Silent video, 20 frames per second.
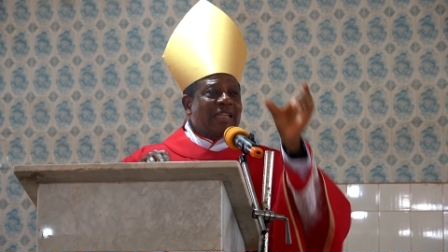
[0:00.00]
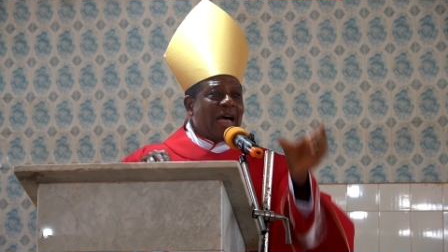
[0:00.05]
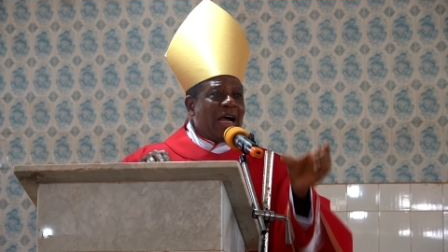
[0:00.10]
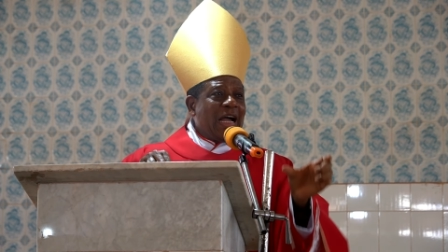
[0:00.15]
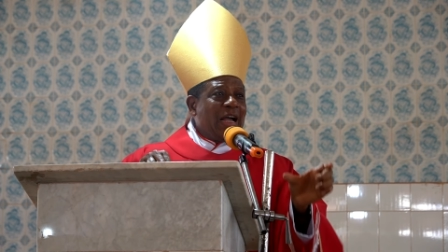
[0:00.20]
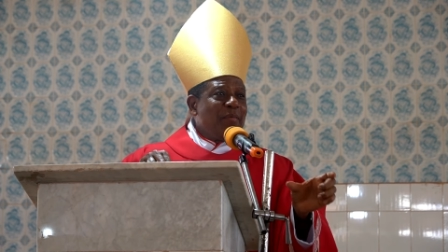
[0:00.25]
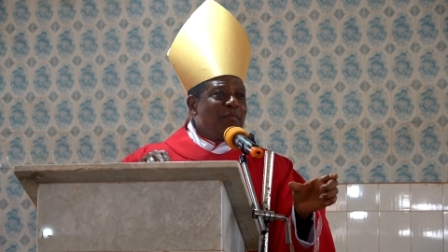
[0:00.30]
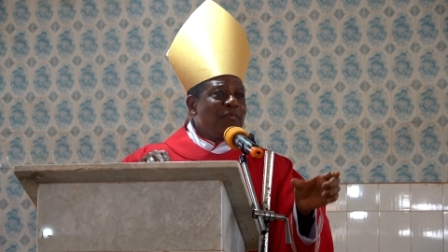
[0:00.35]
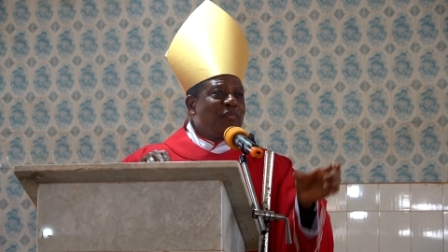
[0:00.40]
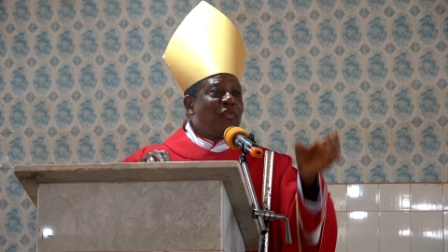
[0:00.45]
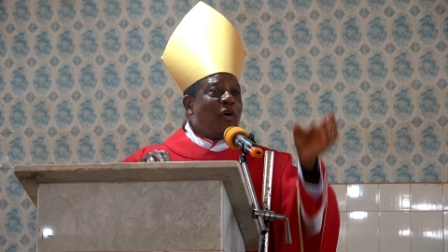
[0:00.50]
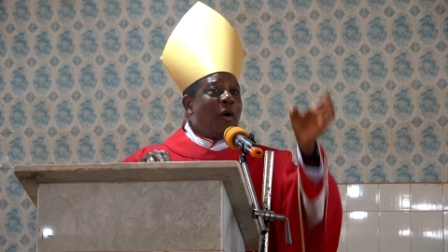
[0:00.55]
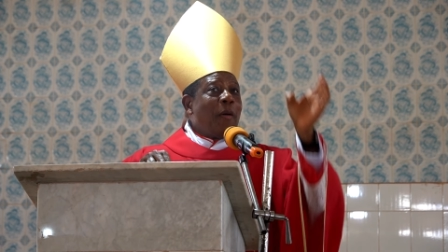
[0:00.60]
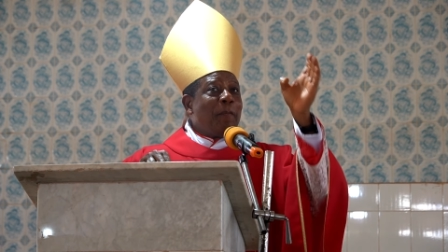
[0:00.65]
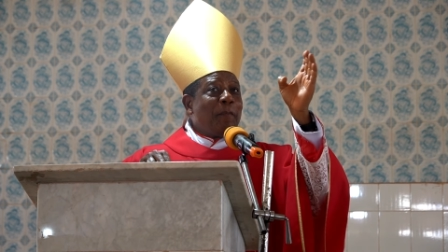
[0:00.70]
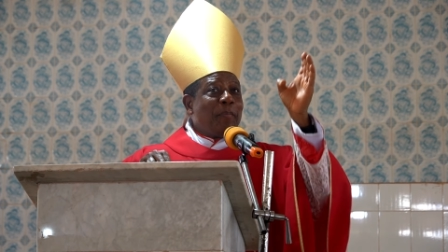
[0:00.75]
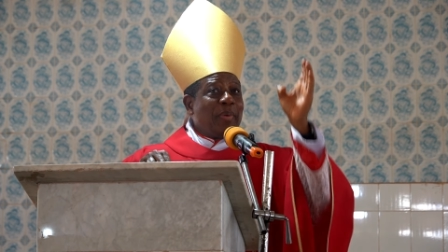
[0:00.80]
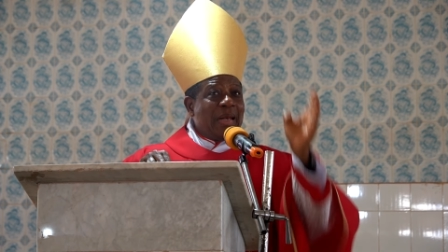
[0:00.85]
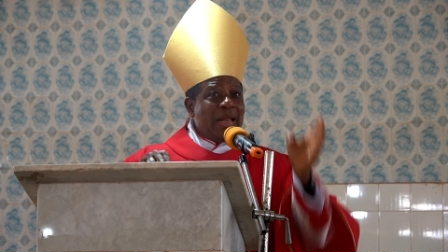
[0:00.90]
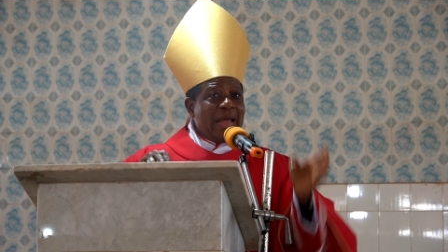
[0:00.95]
time for
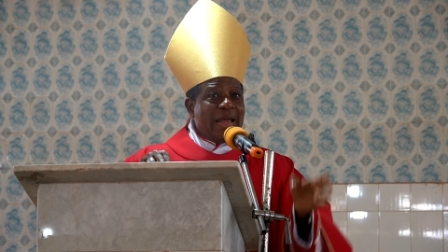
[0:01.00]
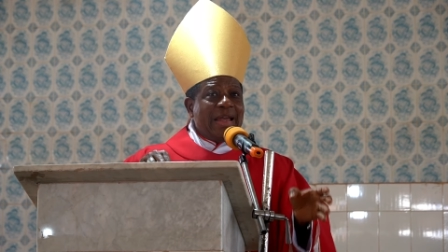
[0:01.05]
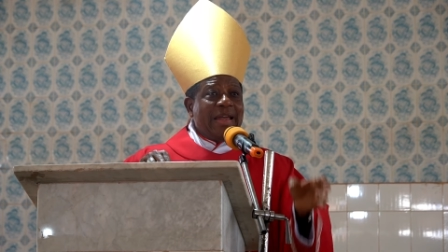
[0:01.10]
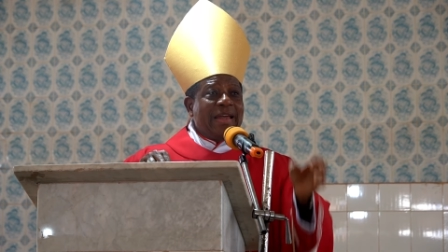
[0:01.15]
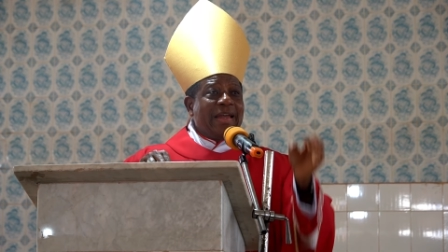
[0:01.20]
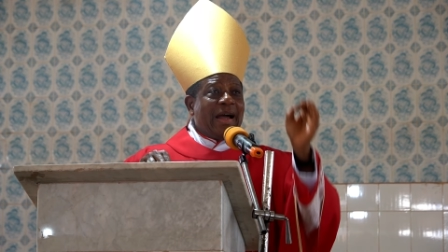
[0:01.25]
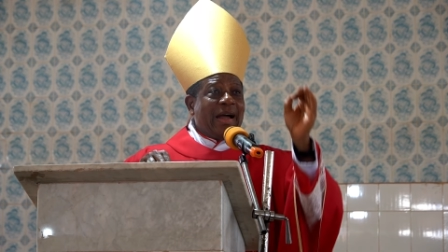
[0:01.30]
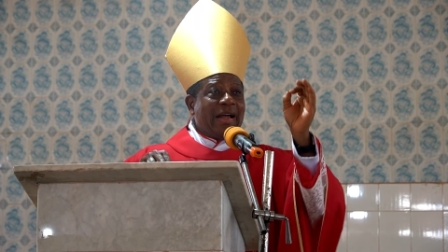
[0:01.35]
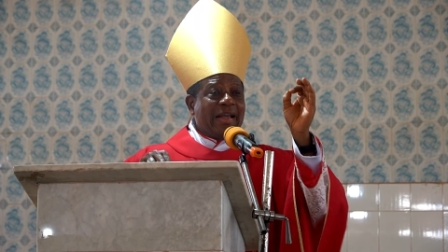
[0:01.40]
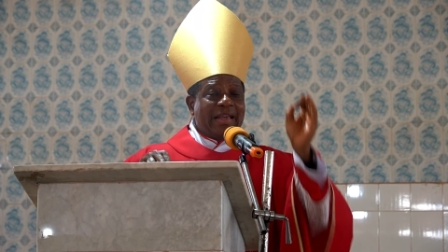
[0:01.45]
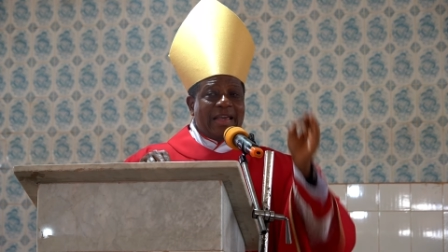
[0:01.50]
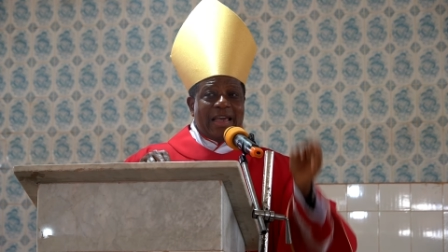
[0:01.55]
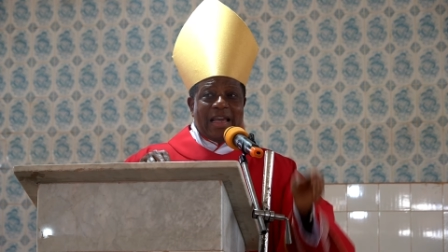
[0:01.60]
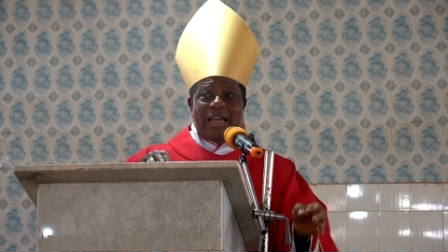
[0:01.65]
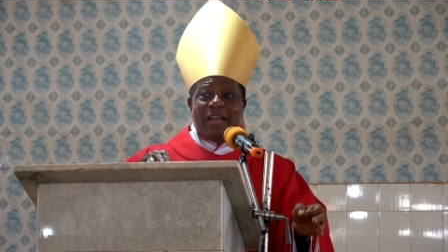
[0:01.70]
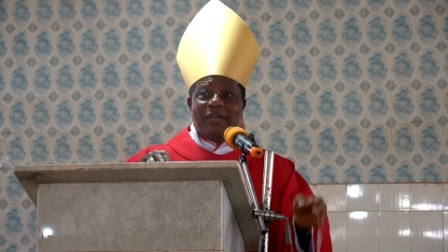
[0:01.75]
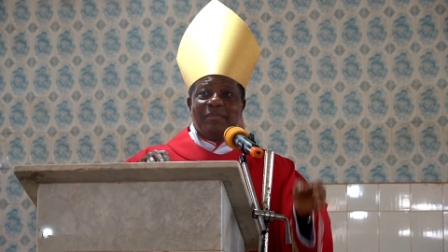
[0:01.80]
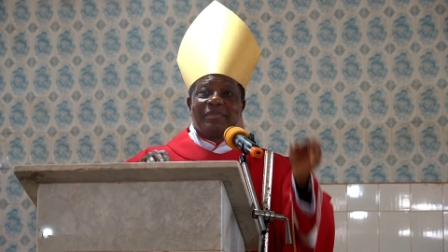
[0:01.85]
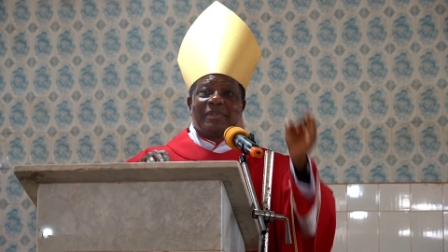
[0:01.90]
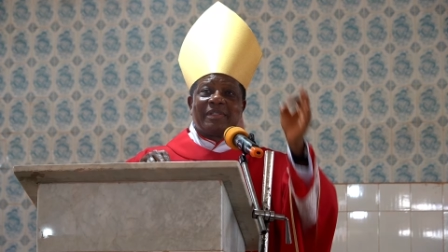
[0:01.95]
play and
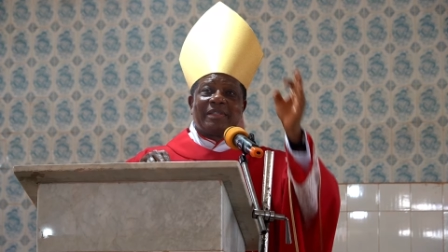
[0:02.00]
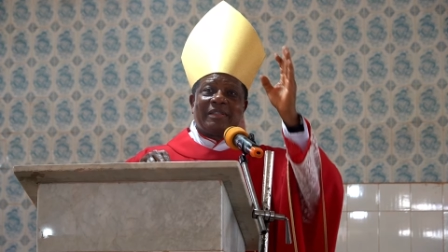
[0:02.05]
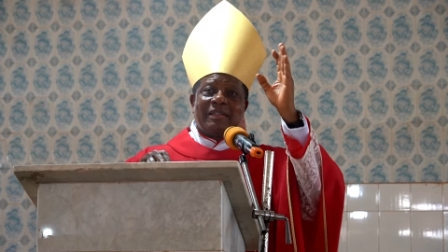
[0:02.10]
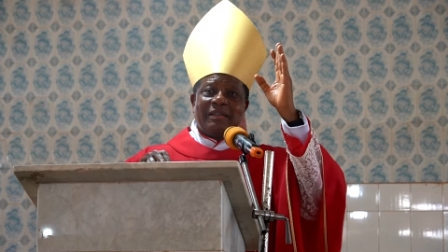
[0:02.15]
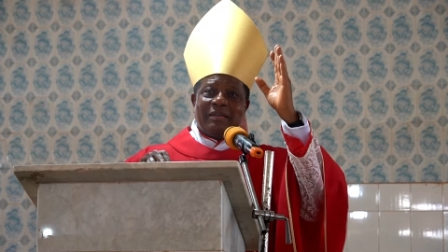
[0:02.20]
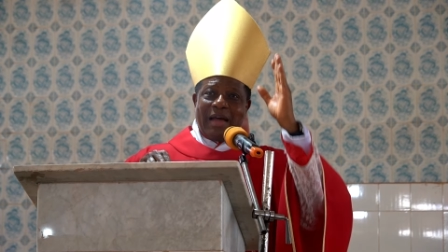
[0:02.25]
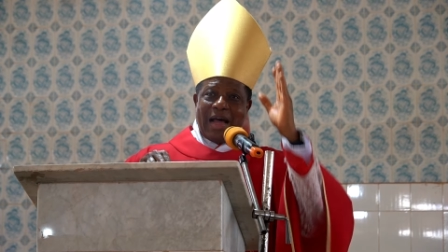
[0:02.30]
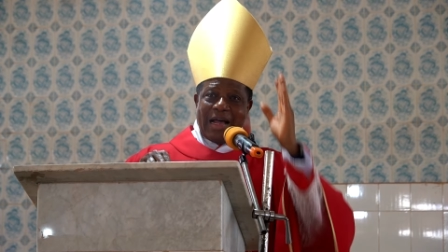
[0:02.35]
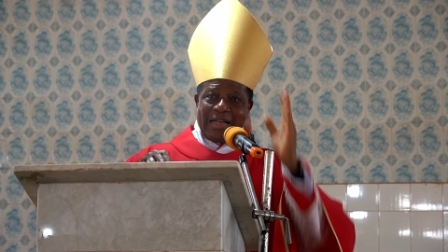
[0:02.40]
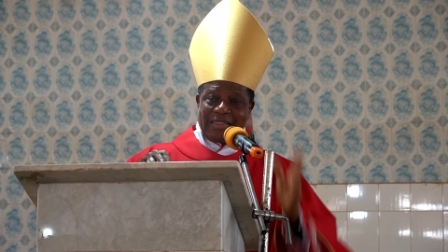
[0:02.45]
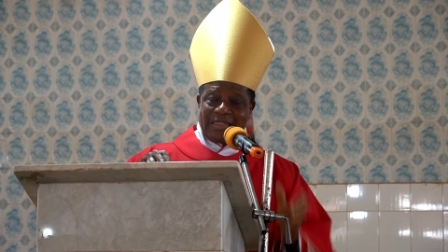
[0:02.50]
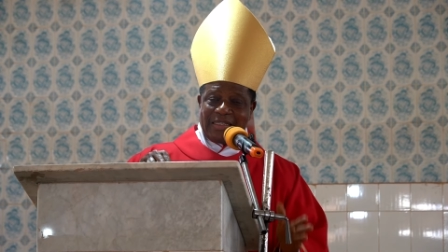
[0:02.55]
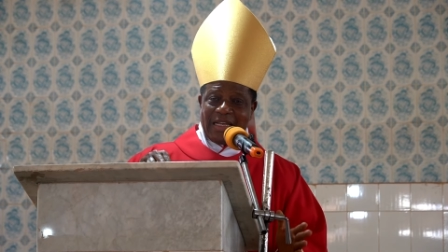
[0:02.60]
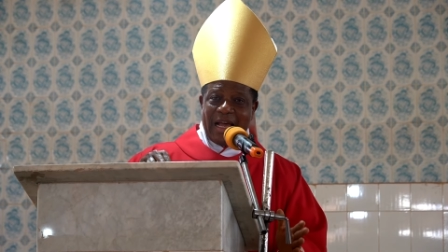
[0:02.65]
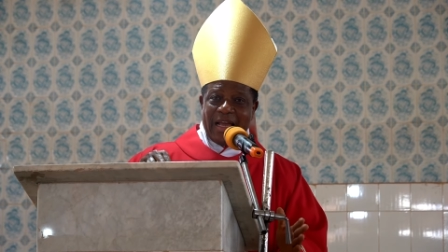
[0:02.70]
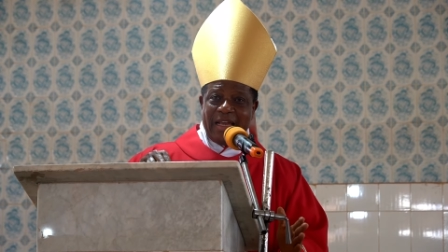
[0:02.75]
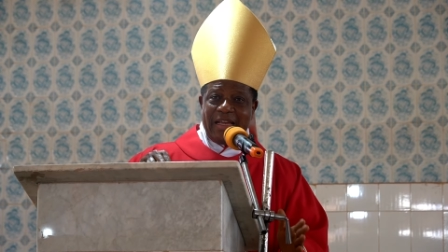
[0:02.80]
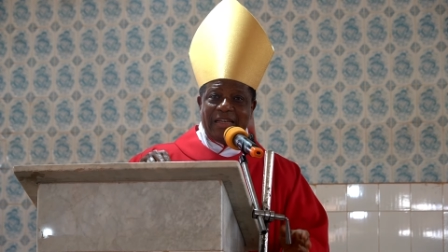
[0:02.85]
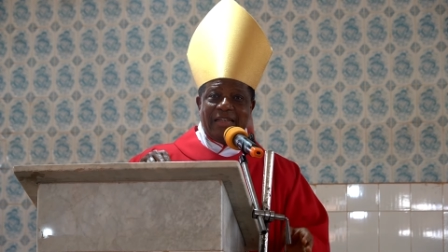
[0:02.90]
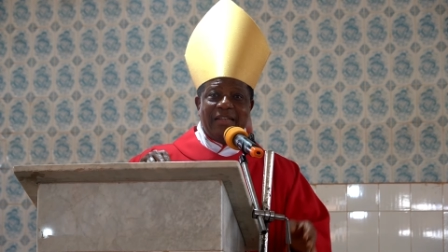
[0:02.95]
games
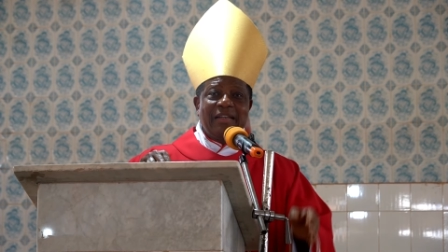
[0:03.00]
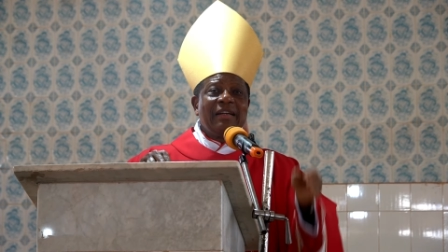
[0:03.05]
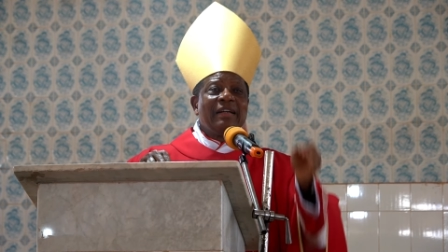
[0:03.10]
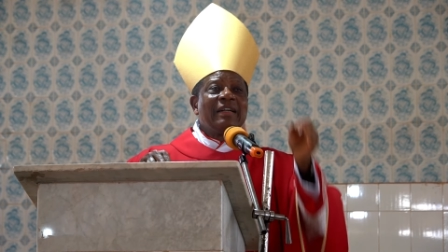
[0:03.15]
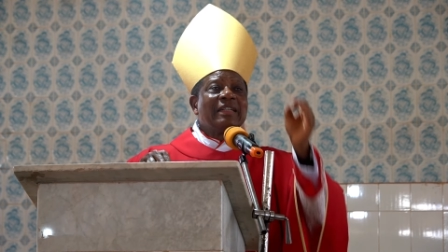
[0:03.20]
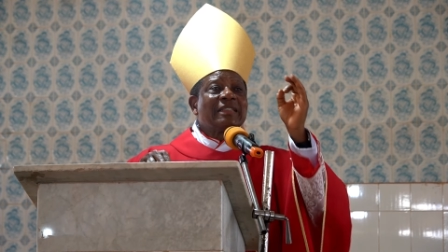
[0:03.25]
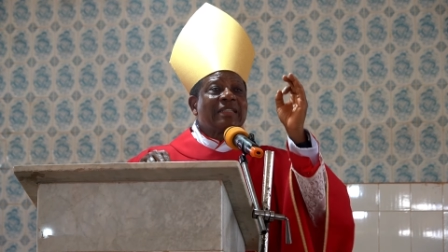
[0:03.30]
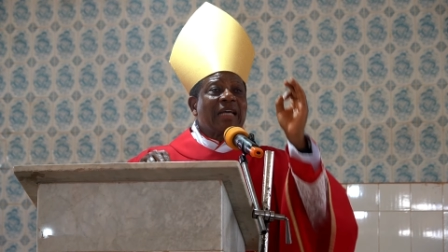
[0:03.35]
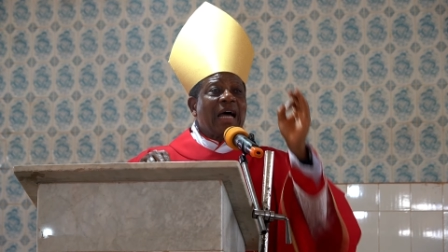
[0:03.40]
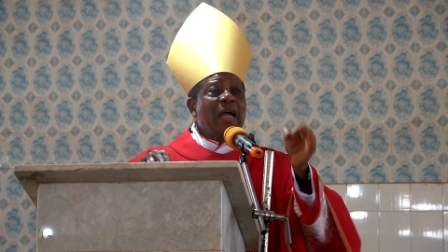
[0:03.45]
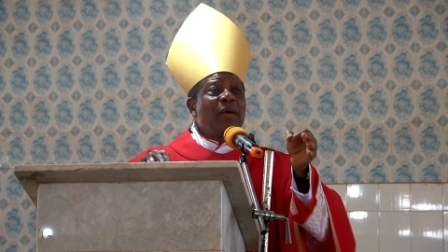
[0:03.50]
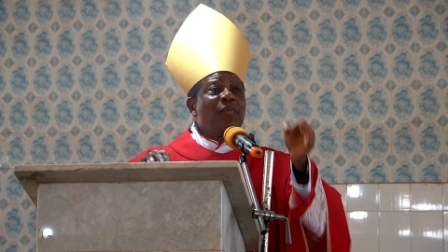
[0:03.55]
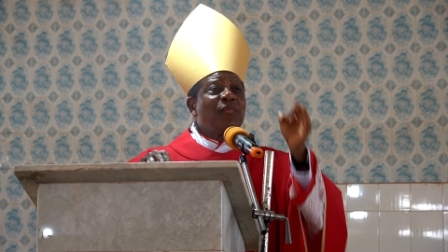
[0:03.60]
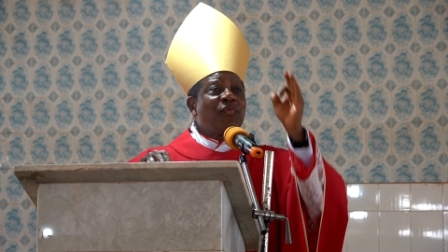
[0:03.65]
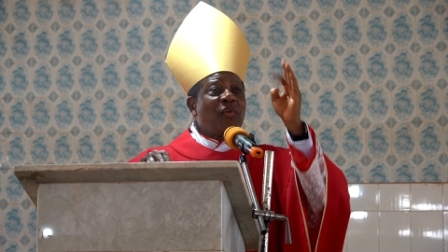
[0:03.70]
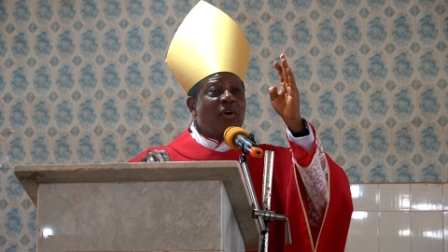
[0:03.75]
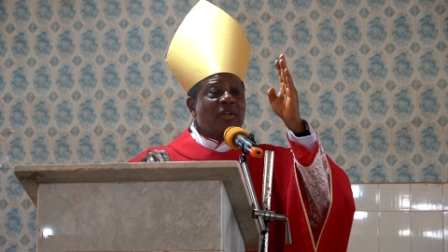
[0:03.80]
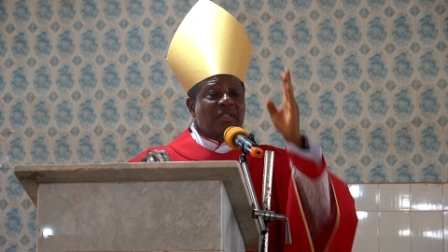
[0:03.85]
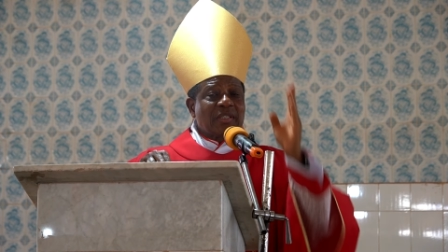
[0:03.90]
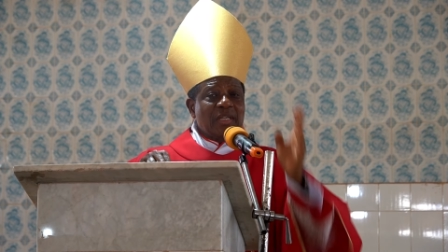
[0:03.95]
assigned,
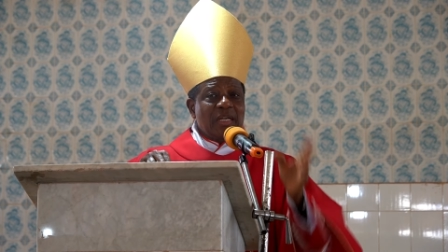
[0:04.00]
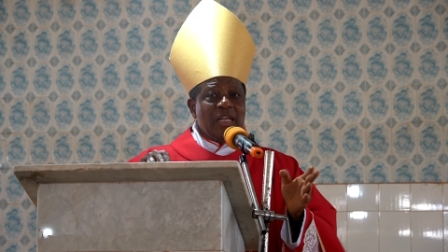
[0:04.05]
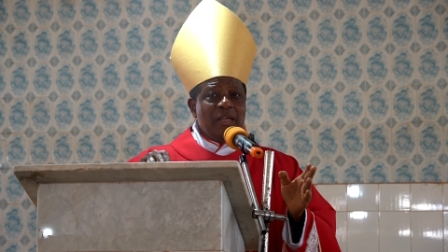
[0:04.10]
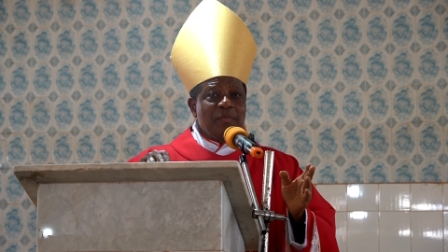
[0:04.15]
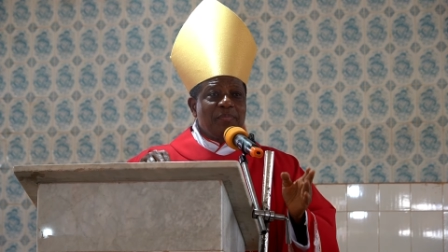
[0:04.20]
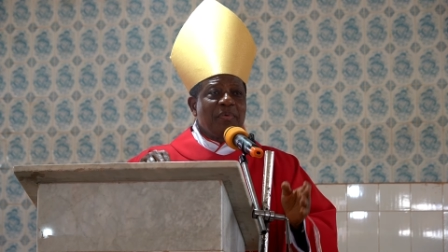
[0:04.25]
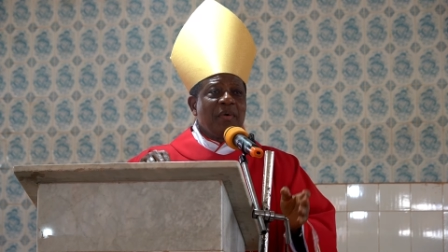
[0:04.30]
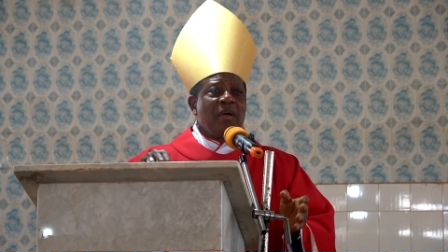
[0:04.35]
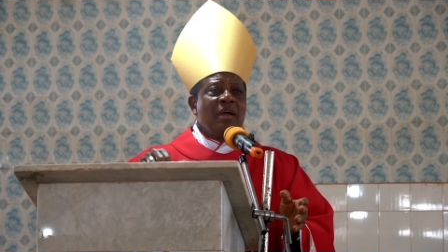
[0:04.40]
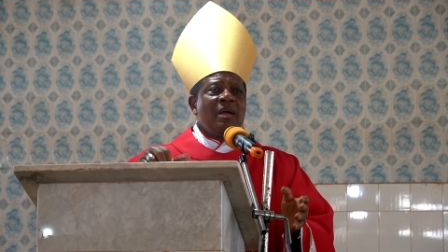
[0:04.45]
time for sleep